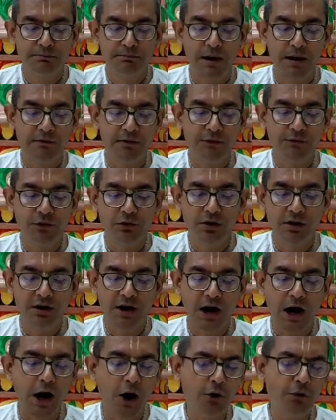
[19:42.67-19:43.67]
powerfully
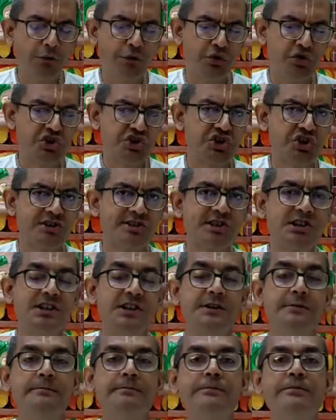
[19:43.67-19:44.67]
and how
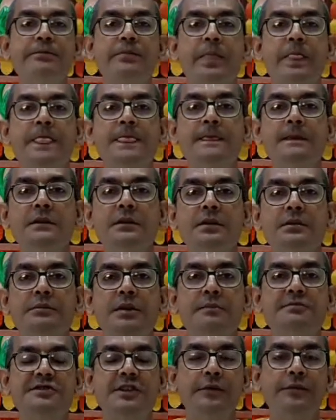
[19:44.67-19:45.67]
ferociously
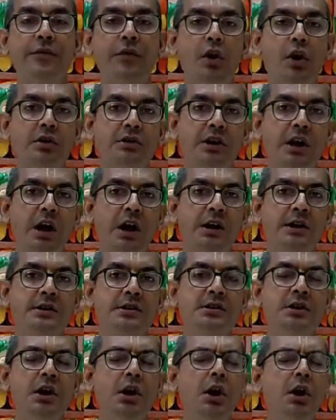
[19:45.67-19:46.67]
Bhimsen fought
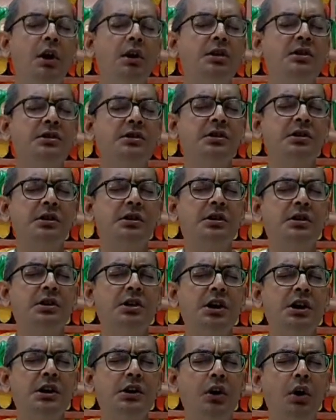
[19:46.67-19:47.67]
and
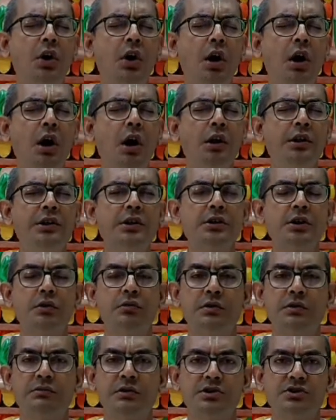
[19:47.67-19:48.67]
killed all the
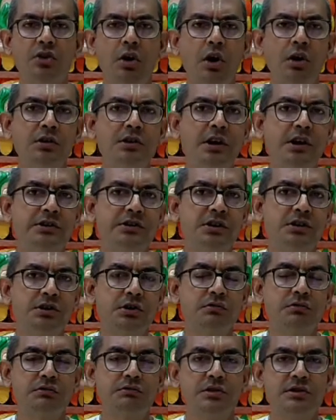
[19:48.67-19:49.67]
Kauravas, all the 100
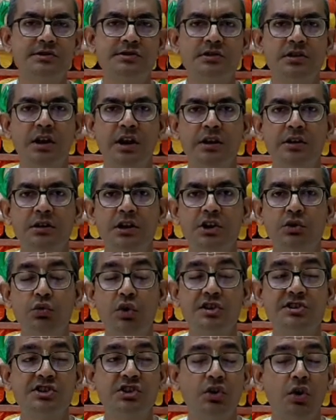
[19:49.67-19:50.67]
Kauravas. And it
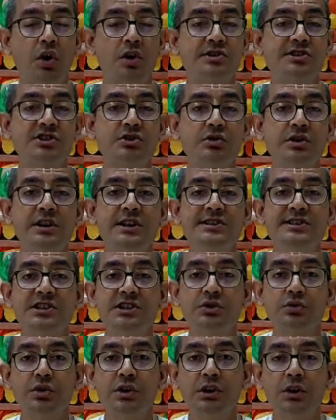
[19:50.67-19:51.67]
was not so
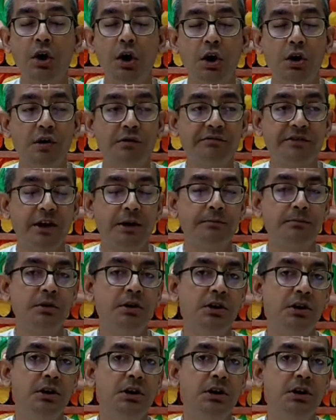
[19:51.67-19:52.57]
easy to kill all of them.